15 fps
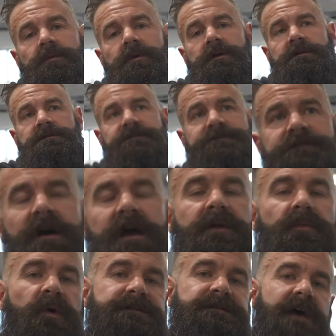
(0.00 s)
we're going to
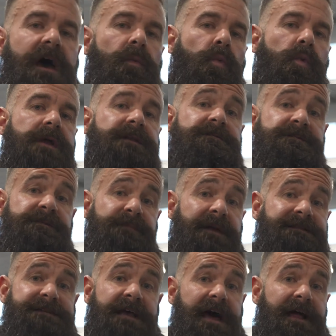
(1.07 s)
define what that winner's
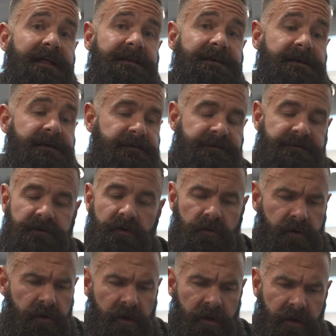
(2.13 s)
mentality is. You
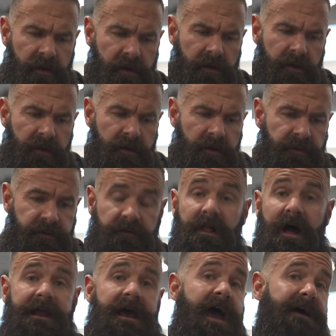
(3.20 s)
know, there are a
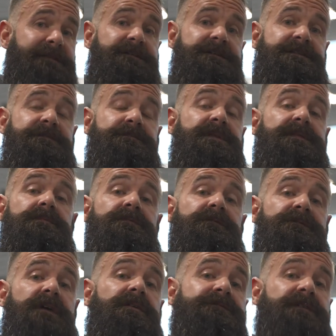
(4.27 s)
lot of athletes have been
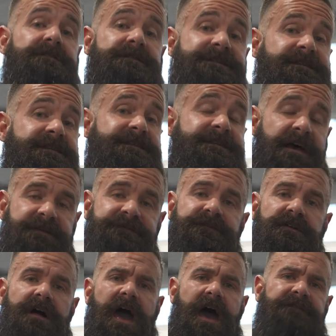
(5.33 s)
very, very
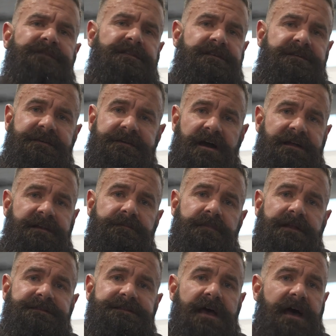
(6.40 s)
successful having this kind of
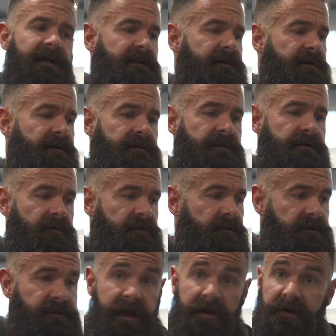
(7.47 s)
mentality. You know,
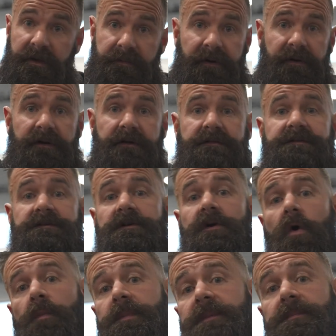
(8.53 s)
your Larry Birds, your
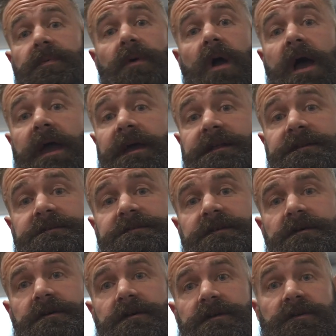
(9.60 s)
Kobe Bryant,
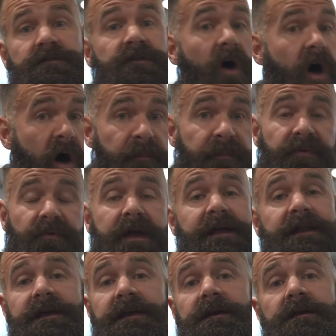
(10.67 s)
your Tom
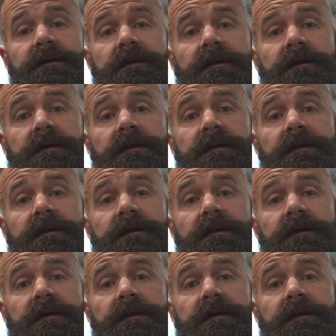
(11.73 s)
Brady.